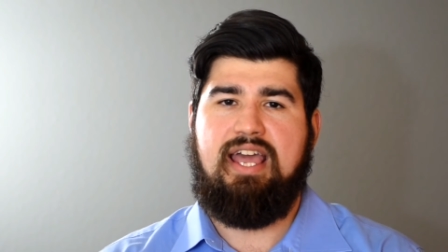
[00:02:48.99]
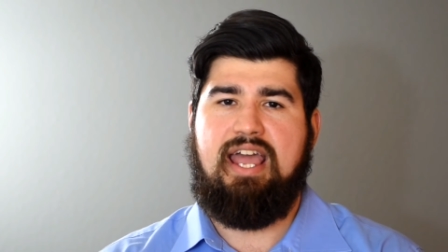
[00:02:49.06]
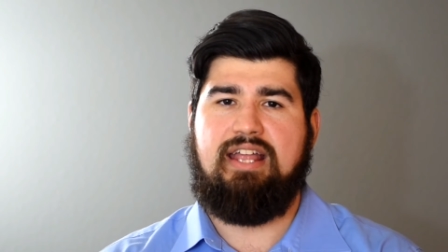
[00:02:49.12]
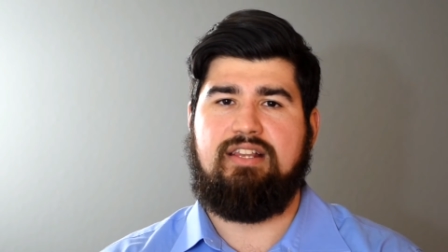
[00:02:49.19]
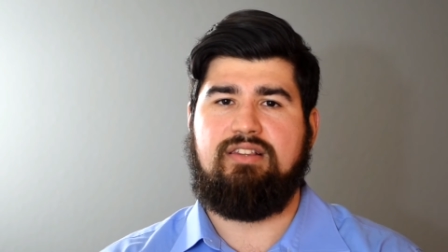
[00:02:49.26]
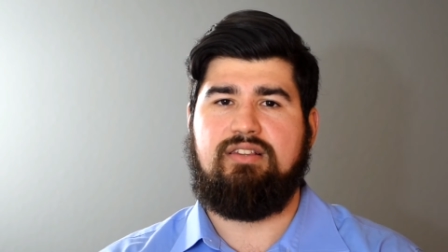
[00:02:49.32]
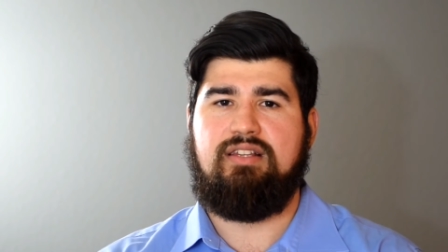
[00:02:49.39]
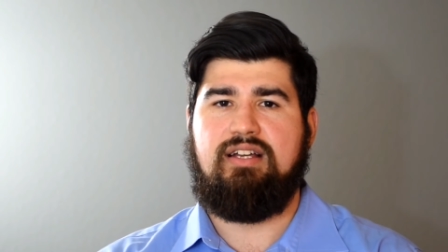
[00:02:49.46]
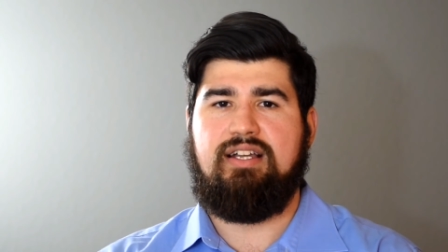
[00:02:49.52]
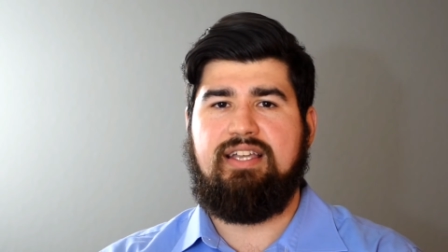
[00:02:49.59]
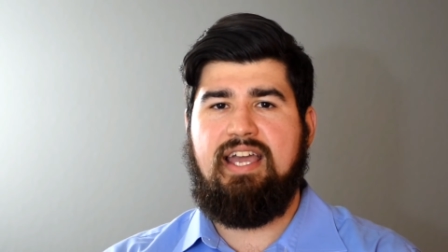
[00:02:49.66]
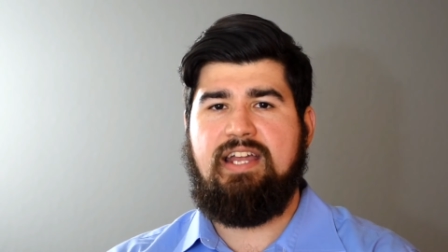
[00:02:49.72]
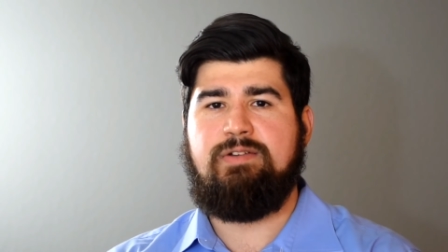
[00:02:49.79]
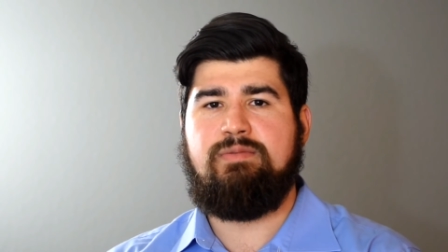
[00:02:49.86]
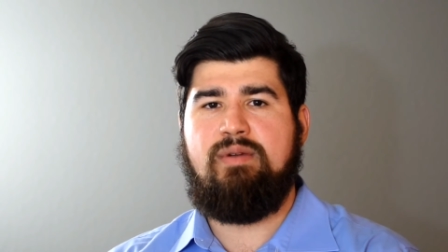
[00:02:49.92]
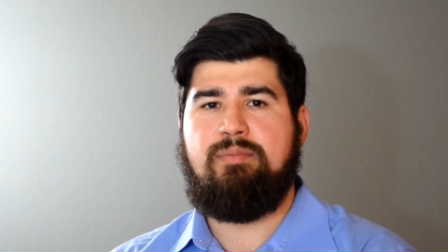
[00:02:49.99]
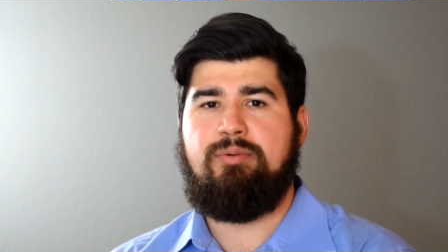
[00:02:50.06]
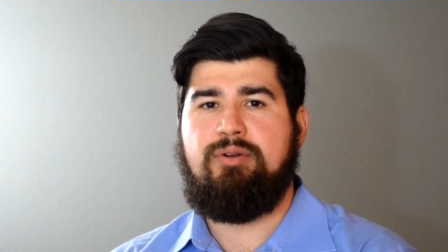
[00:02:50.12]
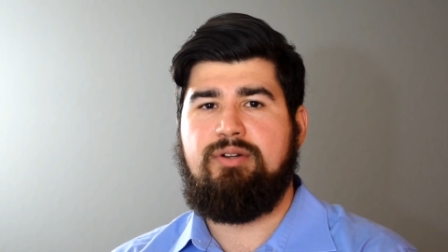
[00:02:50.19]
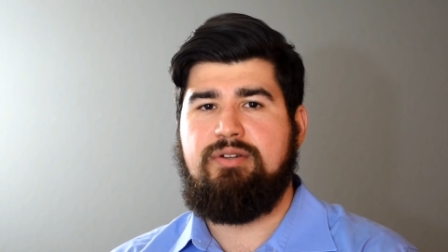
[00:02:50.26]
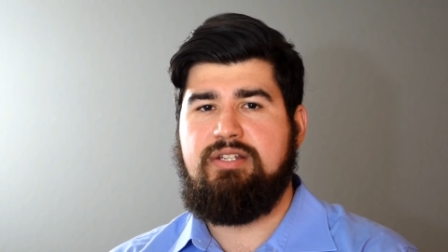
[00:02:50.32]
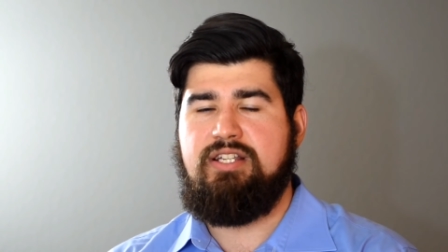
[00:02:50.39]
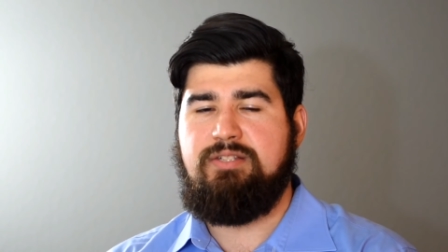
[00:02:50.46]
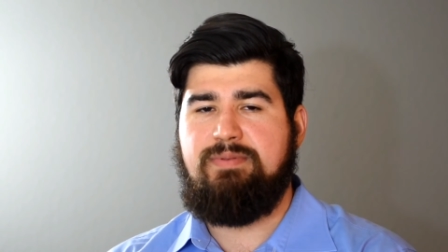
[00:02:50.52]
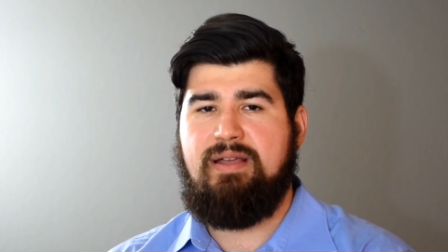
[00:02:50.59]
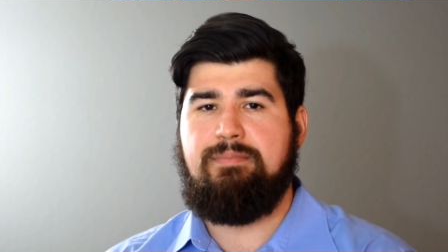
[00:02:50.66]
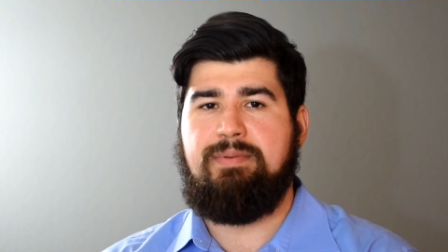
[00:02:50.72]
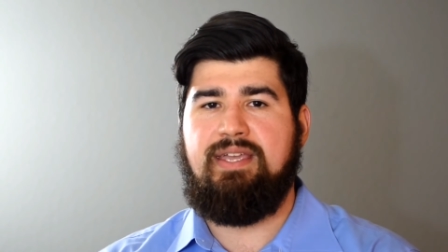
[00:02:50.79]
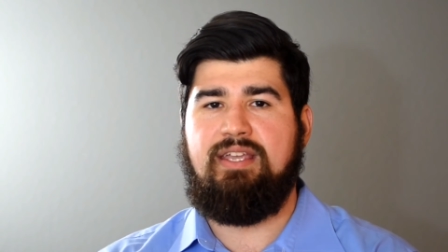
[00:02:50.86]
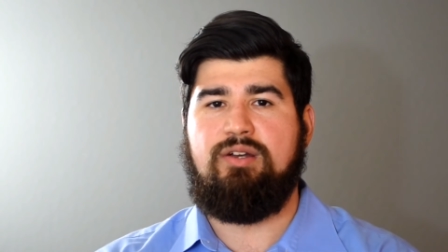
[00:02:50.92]
And again, remember, just
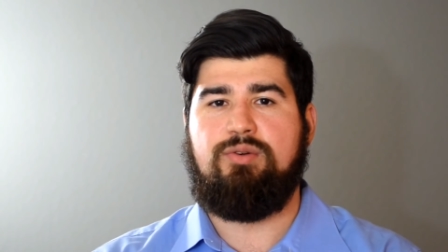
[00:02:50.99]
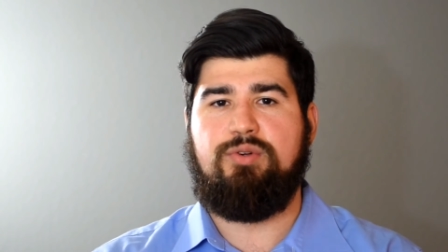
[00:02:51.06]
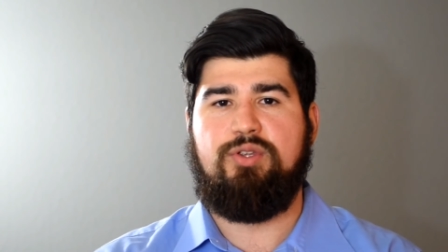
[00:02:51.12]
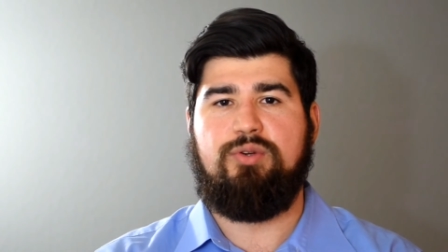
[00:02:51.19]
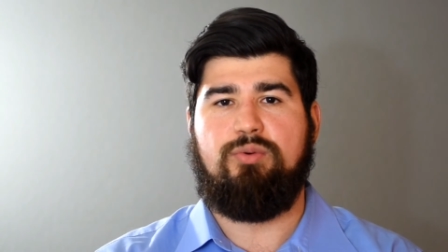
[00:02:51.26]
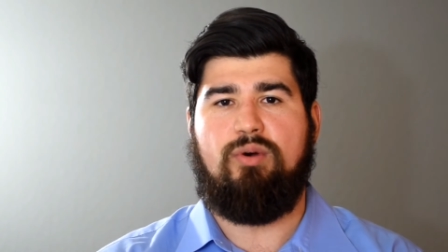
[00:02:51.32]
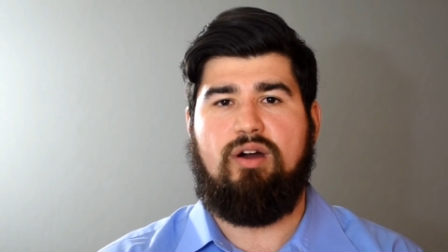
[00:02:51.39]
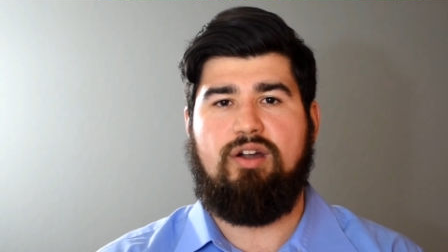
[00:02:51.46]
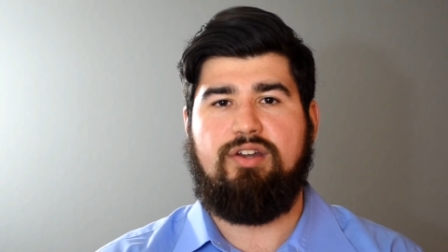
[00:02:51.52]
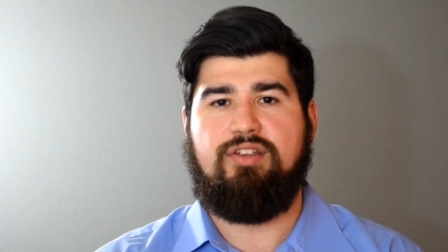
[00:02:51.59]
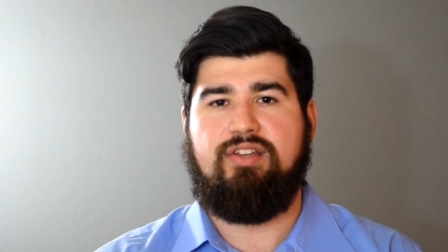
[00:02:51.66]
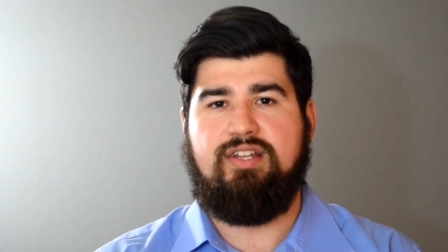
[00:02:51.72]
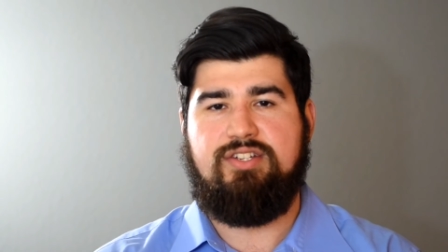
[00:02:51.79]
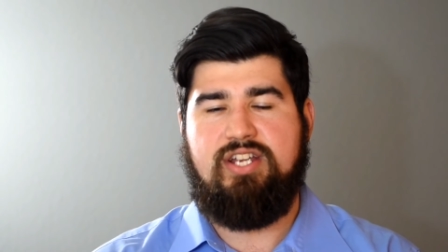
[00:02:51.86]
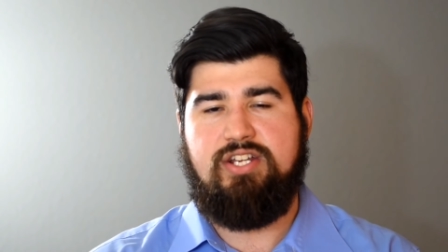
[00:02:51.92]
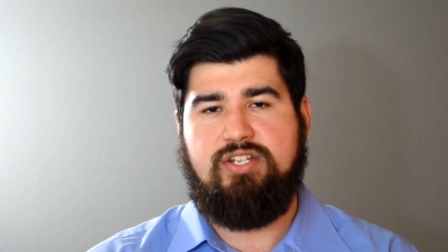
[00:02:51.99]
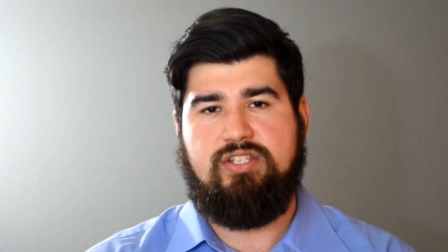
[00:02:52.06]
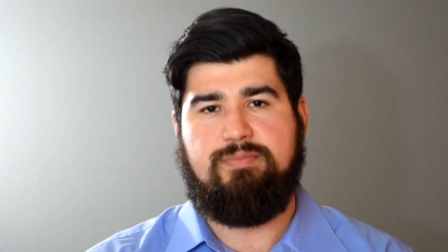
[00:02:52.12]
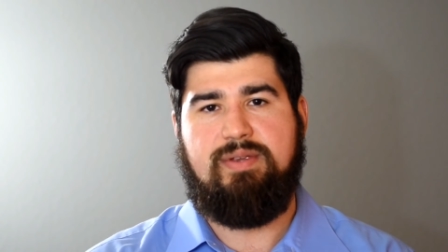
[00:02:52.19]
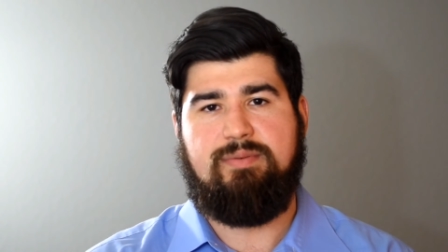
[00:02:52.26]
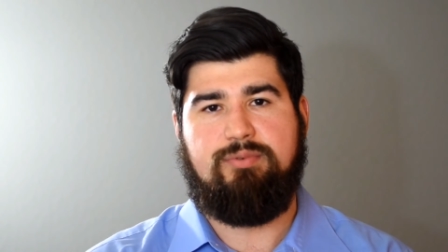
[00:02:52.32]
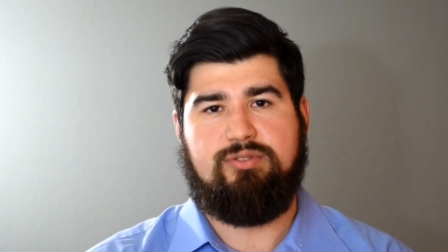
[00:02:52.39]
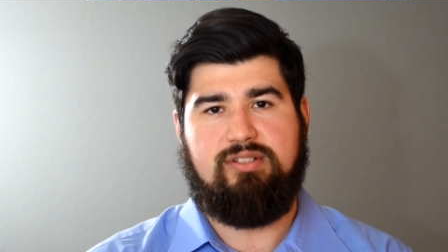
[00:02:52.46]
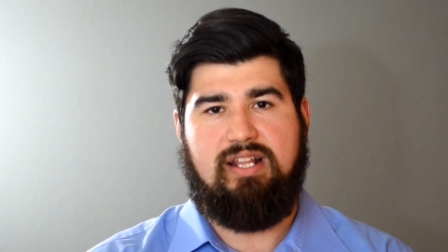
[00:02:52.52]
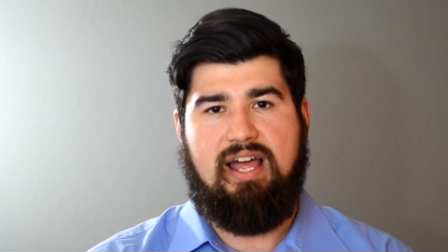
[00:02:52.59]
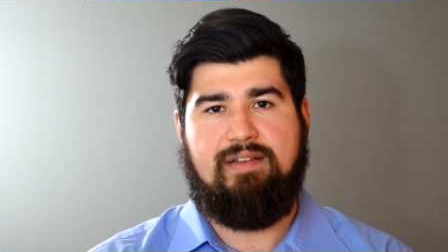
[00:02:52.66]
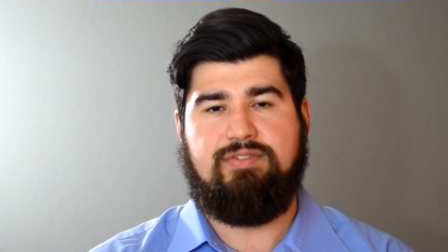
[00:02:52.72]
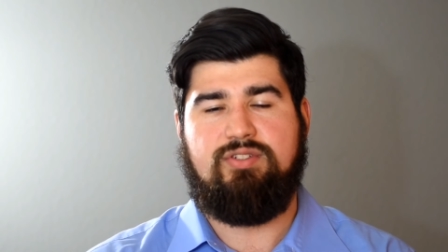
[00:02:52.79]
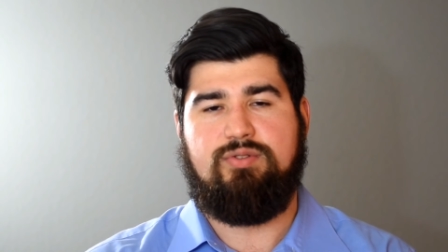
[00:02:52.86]
by being who you are, you can change other people's lives.